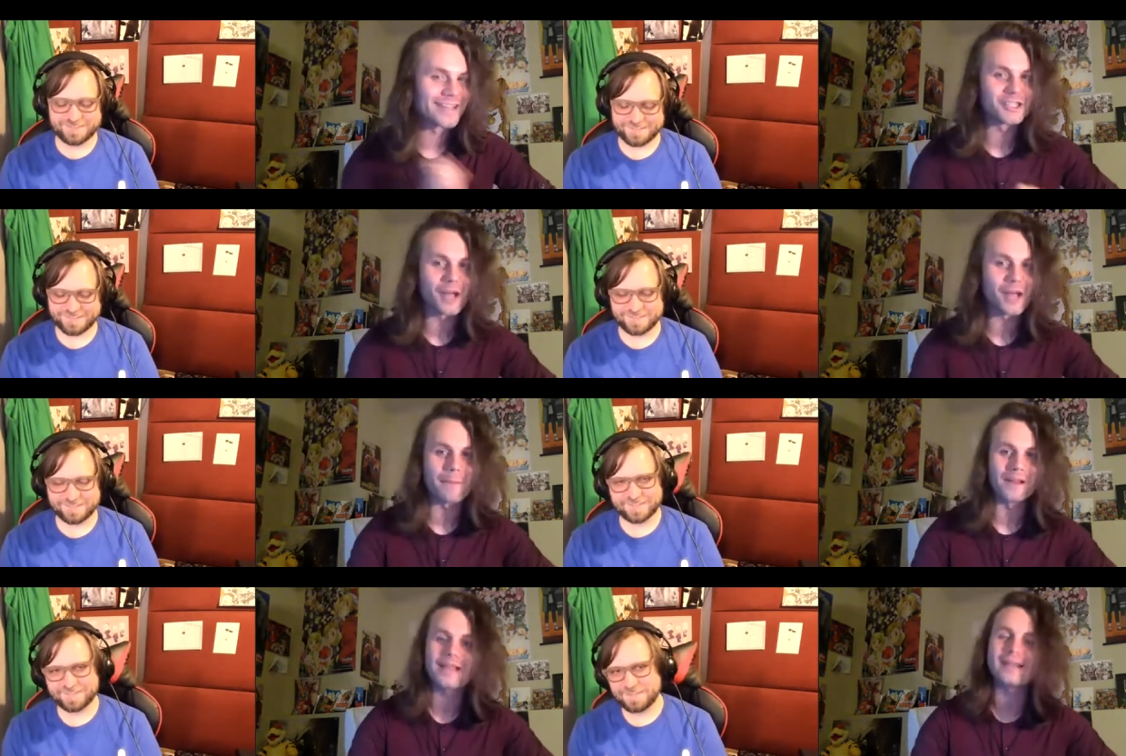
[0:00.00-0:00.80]
Speaker 1: and gentlemen,
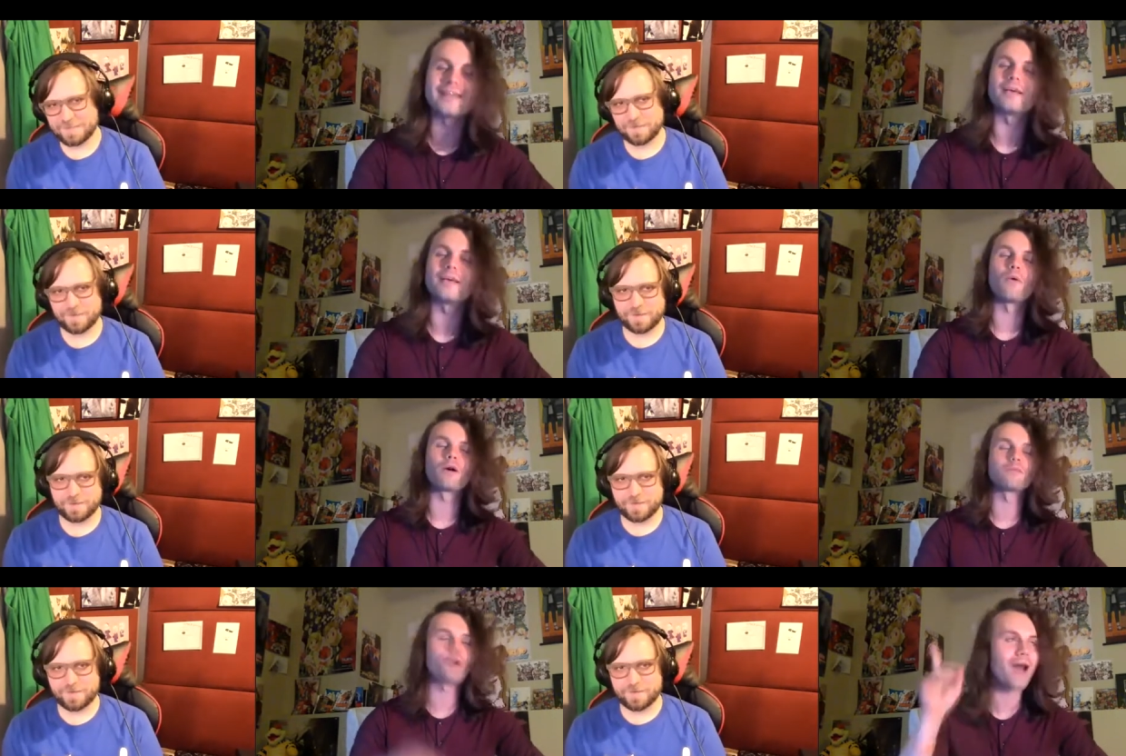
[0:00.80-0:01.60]
please help me
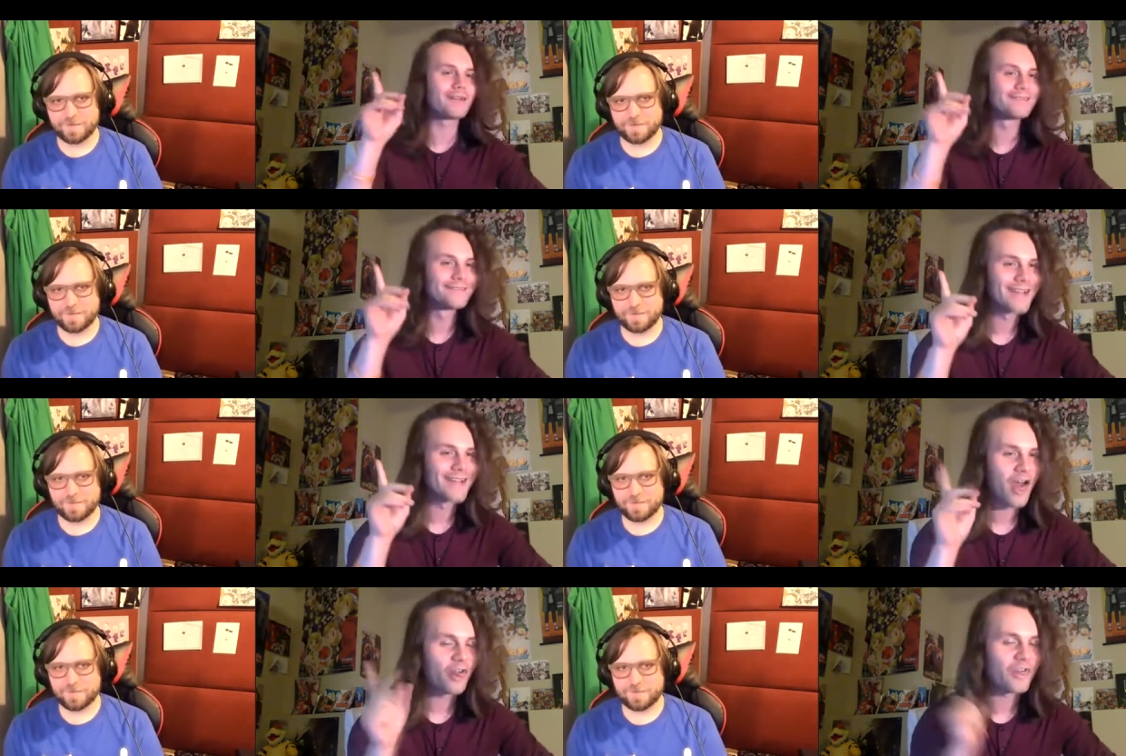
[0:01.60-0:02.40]
welcome the one,
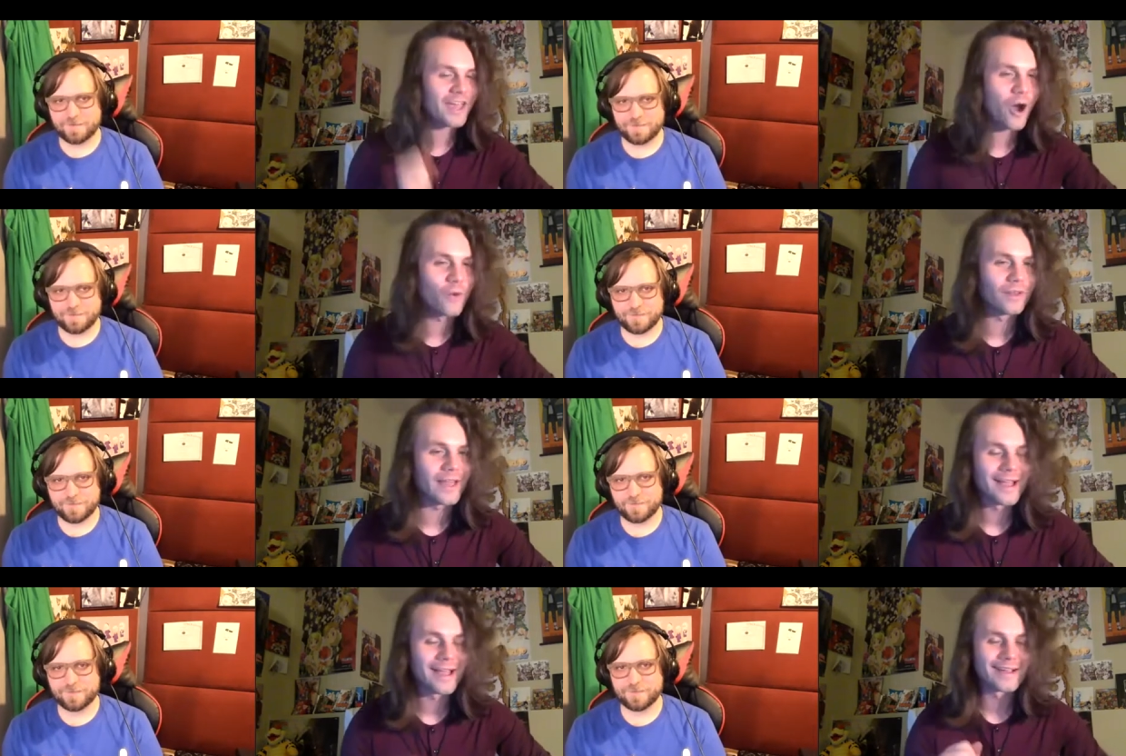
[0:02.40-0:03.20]
the
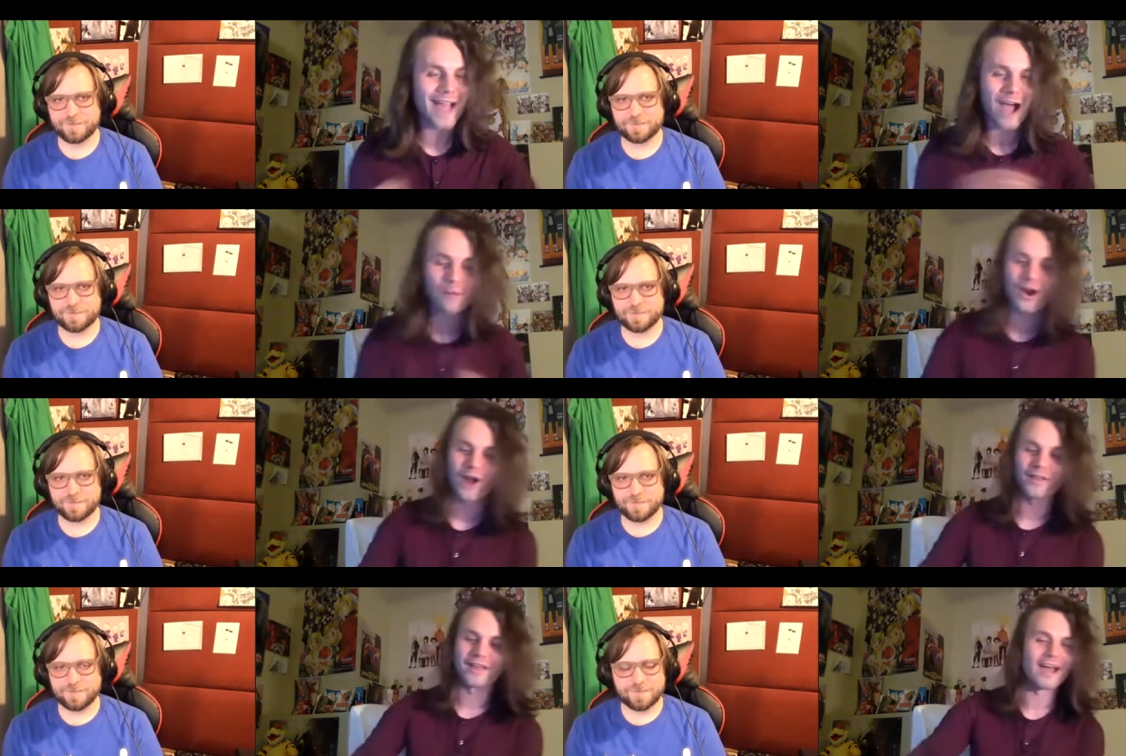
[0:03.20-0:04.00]
only, Kyle
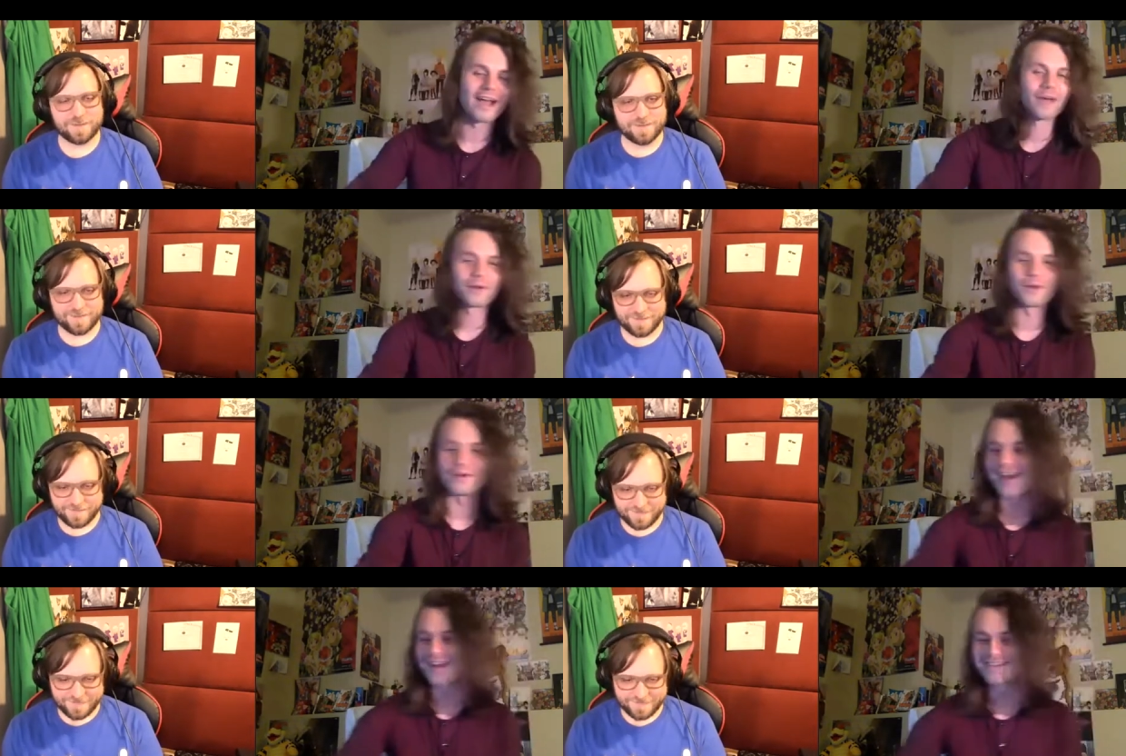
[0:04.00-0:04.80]
McCarley. Kyle, how are we doing
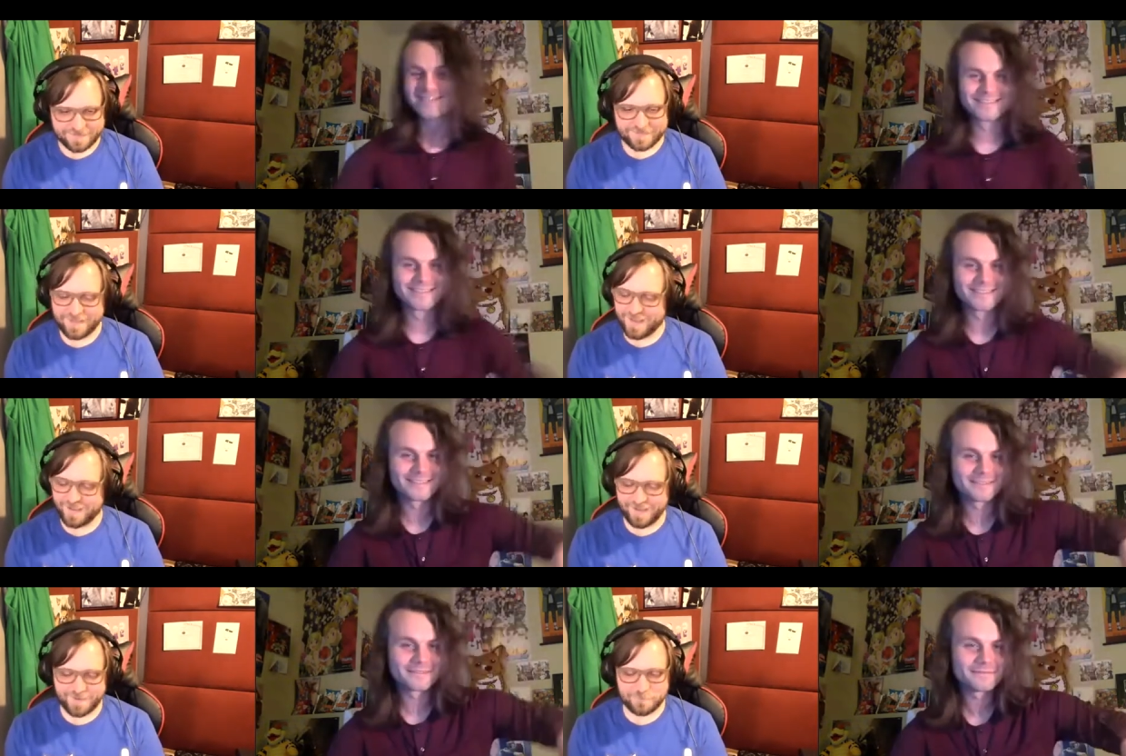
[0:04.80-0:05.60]
today?
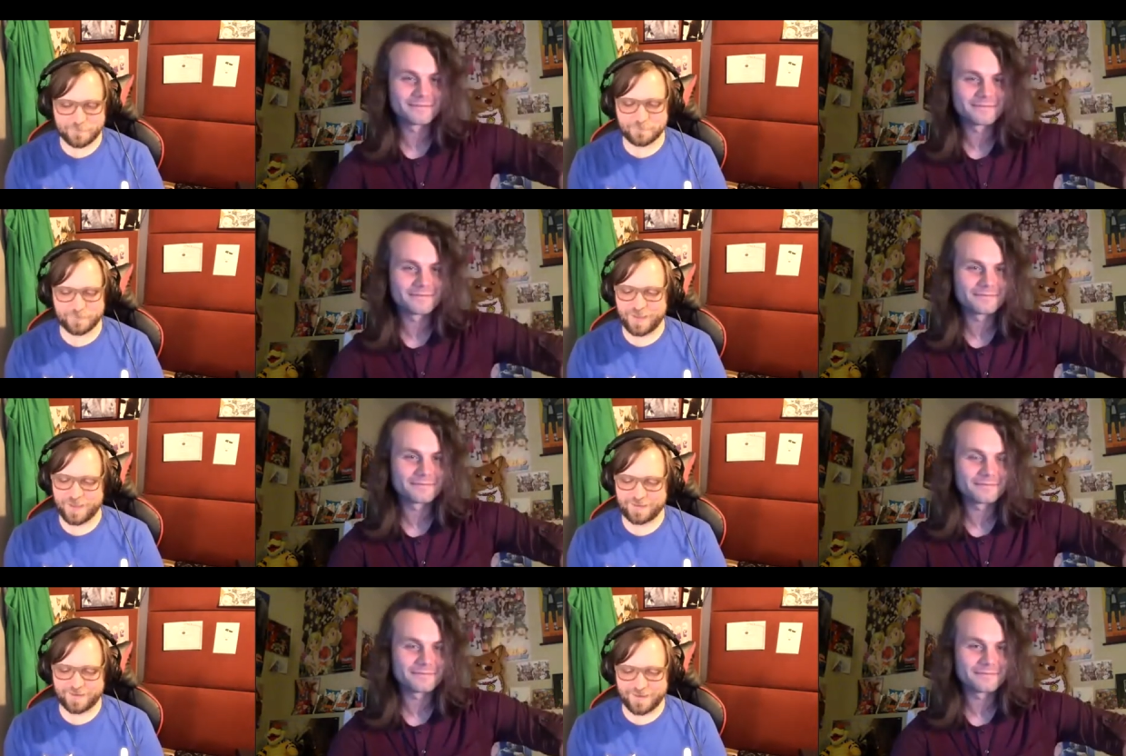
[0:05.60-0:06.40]
I'm
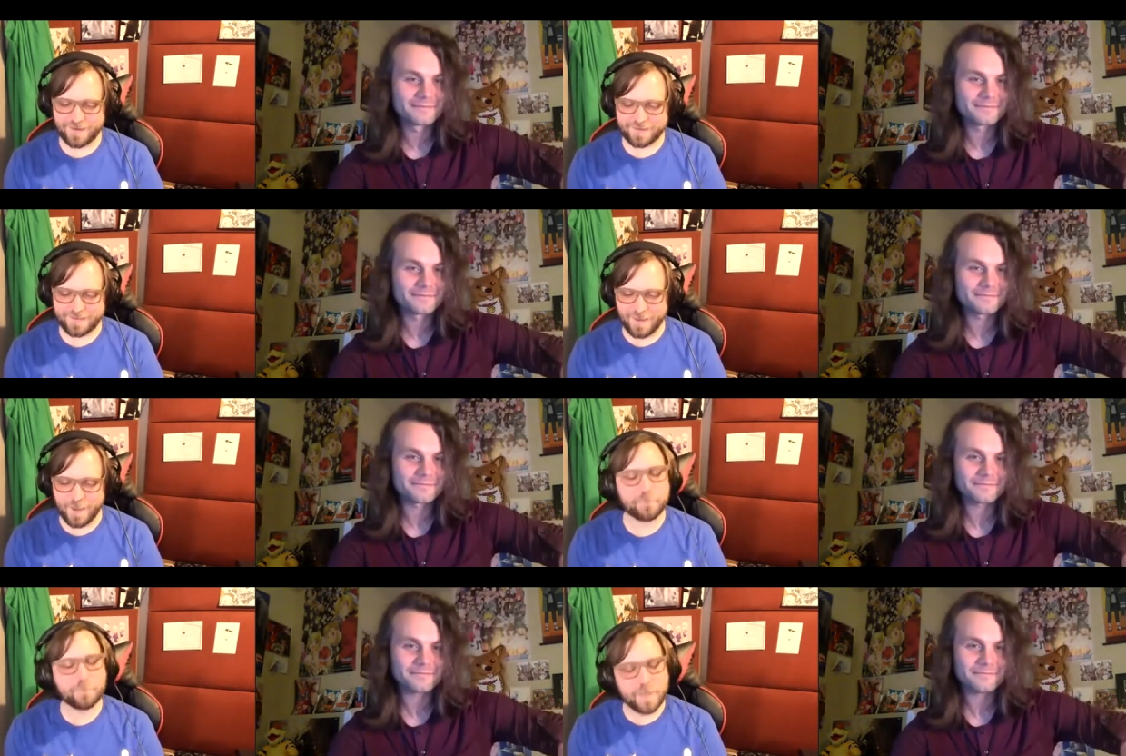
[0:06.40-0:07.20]
Speaker 2: I I
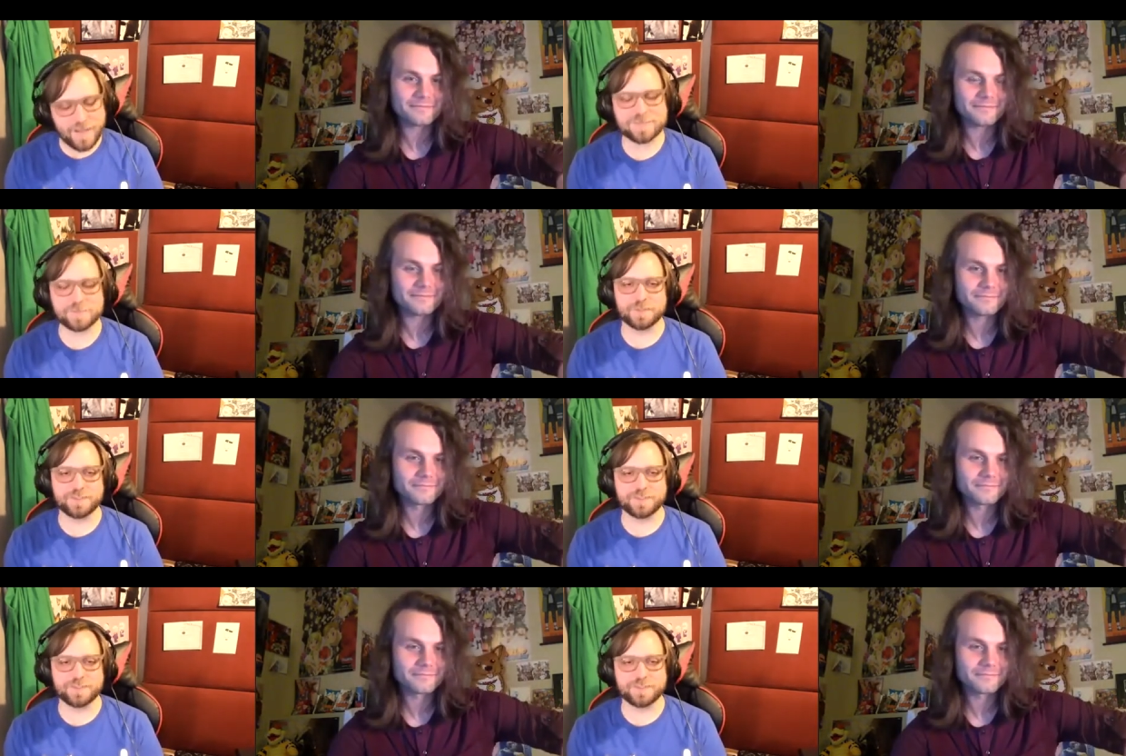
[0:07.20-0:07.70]
cannot possibly